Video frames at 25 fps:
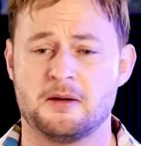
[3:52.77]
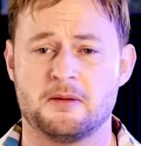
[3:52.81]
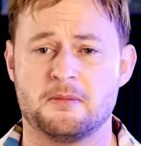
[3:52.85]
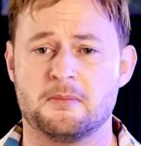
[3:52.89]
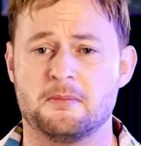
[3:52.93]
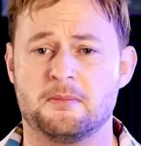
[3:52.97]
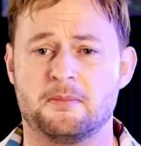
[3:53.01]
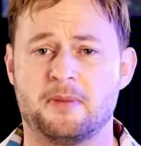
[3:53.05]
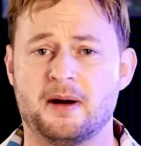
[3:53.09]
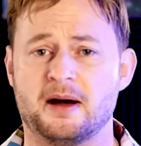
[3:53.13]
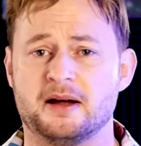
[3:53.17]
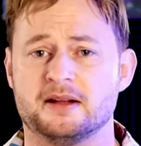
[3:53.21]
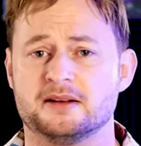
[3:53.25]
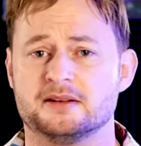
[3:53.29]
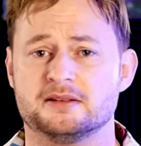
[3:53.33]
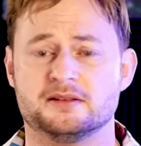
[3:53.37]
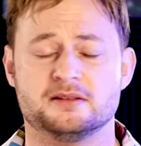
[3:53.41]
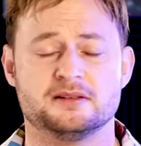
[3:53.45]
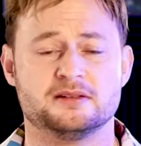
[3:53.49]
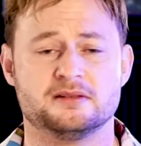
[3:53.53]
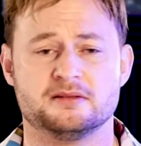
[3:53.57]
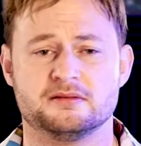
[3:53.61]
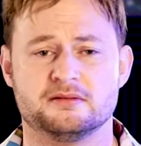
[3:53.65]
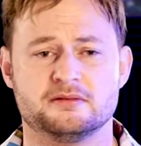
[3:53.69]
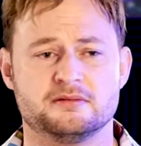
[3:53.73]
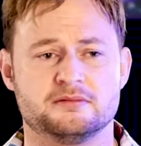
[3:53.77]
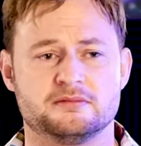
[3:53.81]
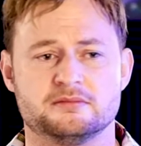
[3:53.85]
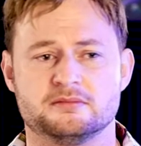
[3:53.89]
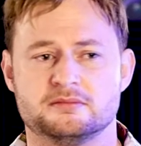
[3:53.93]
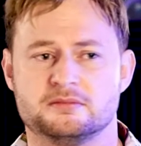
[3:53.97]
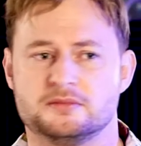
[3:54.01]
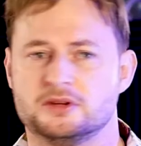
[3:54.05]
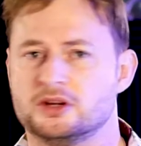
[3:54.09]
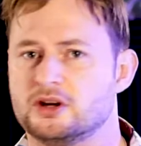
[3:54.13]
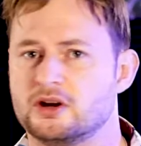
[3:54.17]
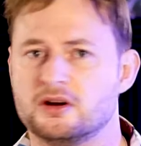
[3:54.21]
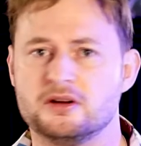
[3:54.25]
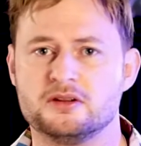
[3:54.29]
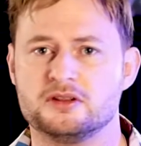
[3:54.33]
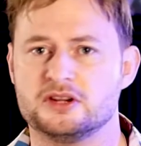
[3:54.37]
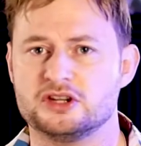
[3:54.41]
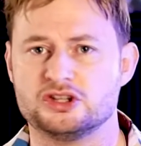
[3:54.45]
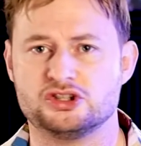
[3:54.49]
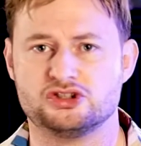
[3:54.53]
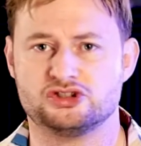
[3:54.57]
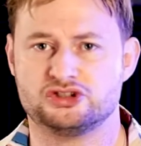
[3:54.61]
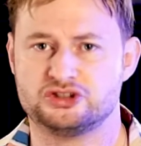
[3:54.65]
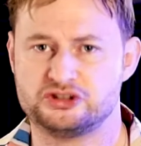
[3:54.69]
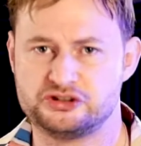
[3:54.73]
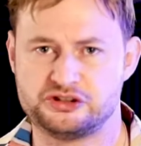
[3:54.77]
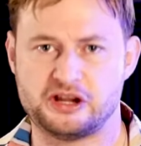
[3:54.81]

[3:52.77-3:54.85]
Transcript: But, this